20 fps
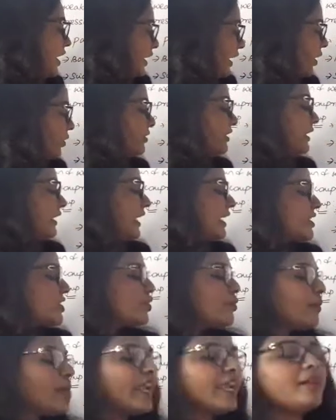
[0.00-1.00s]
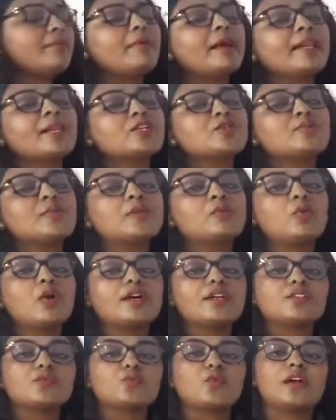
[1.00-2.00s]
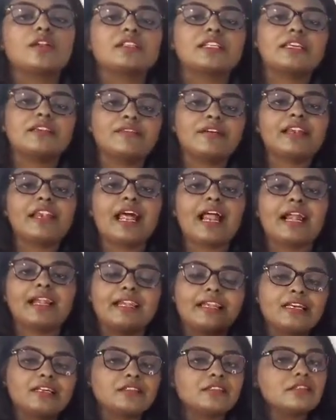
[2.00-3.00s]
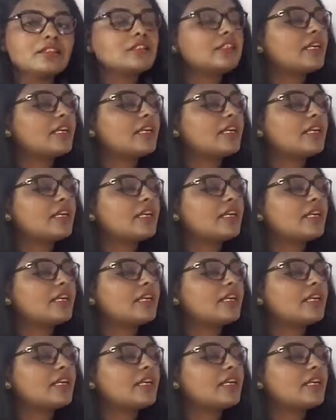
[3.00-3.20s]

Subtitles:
Now the next main management what given under this